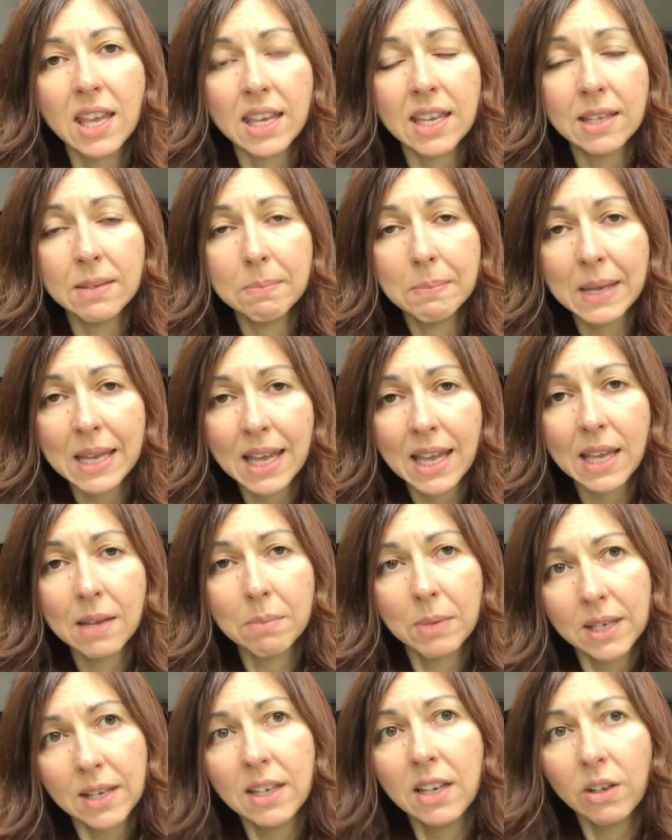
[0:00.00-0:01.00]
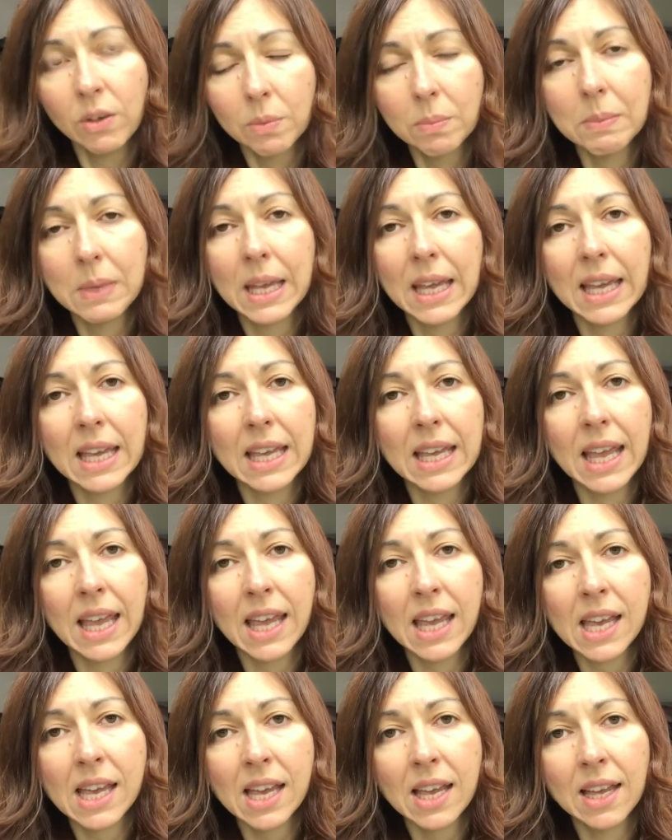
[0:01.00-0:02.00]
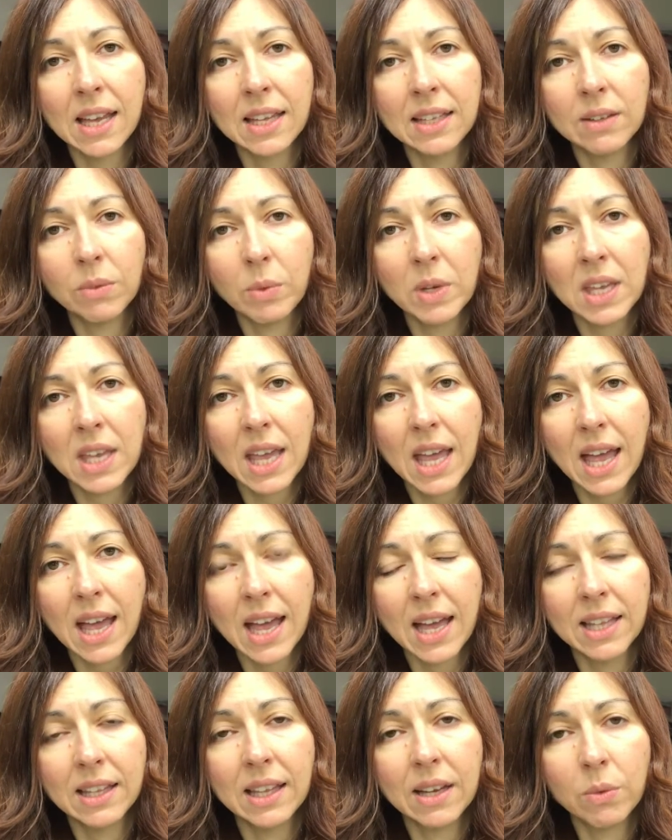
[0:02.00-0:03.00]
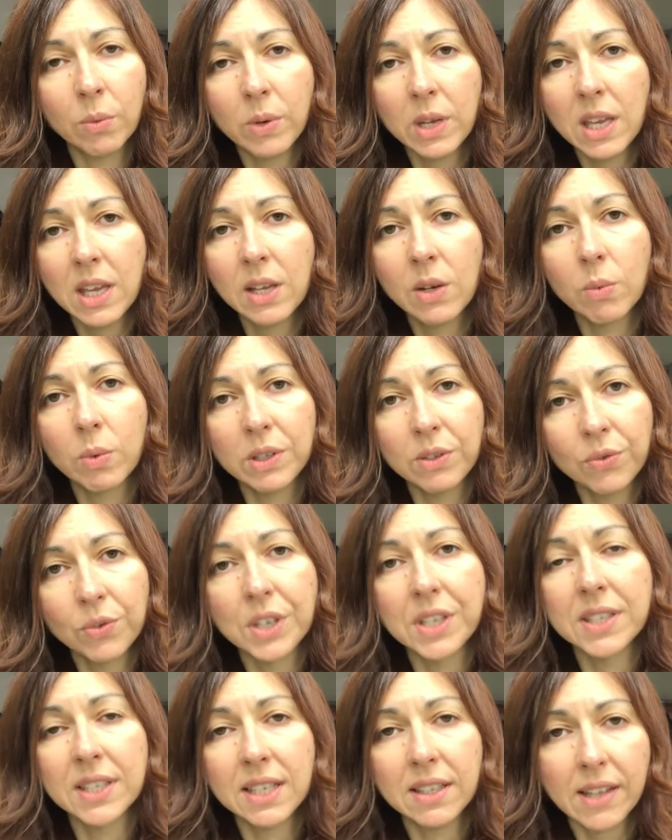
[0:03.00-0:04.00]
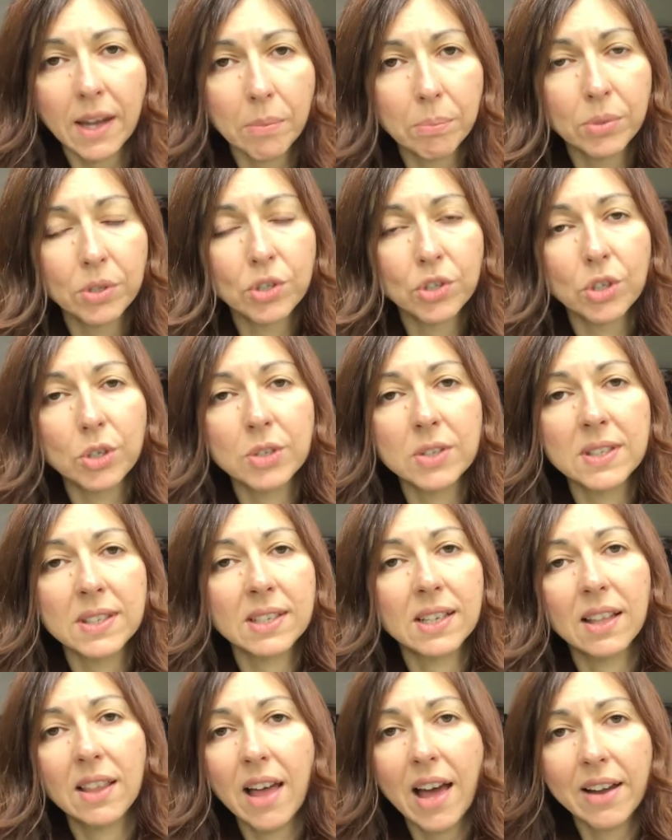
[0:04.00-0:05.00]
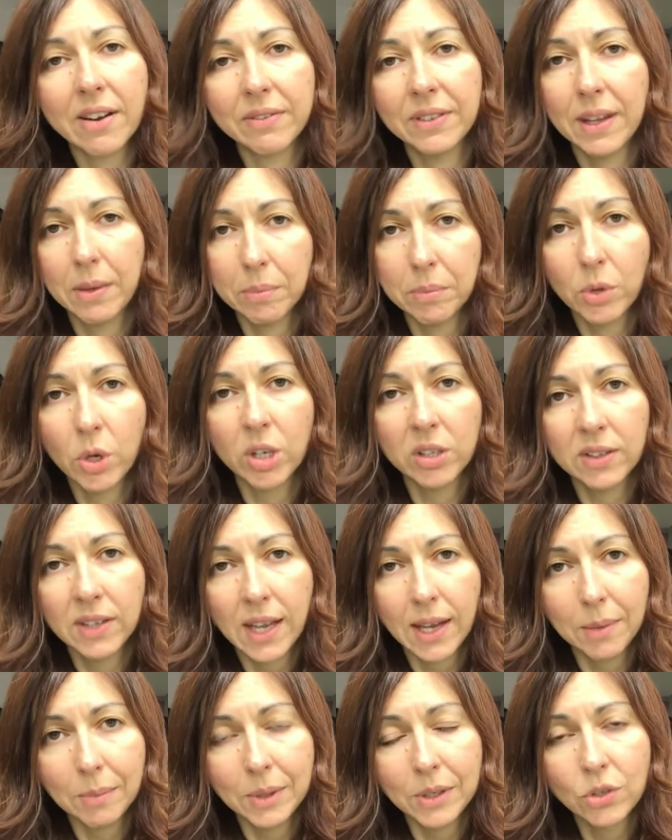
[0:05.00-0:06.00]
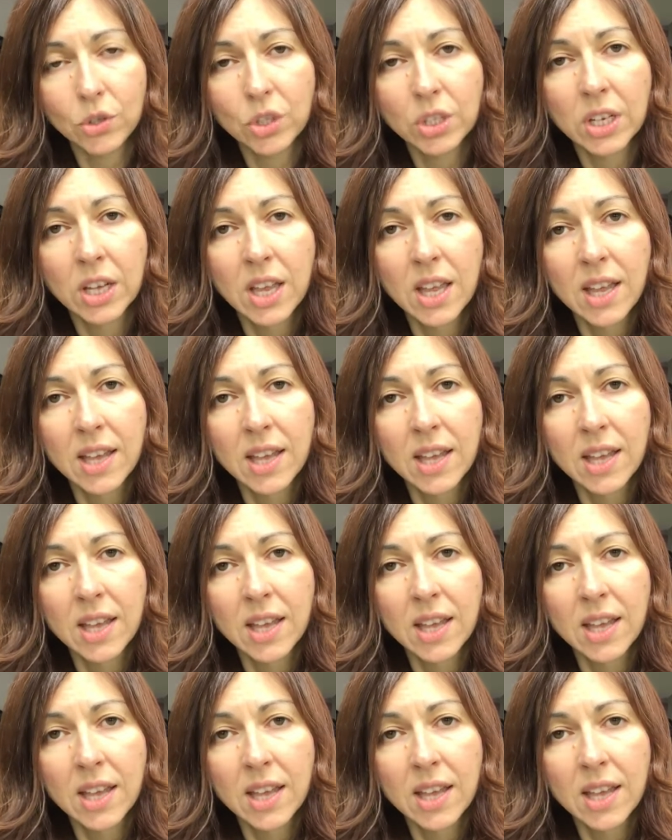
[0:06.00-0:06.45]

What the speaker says: in May, beginning of May, and we had a week with freezing temperatures and a lot of them got damaged.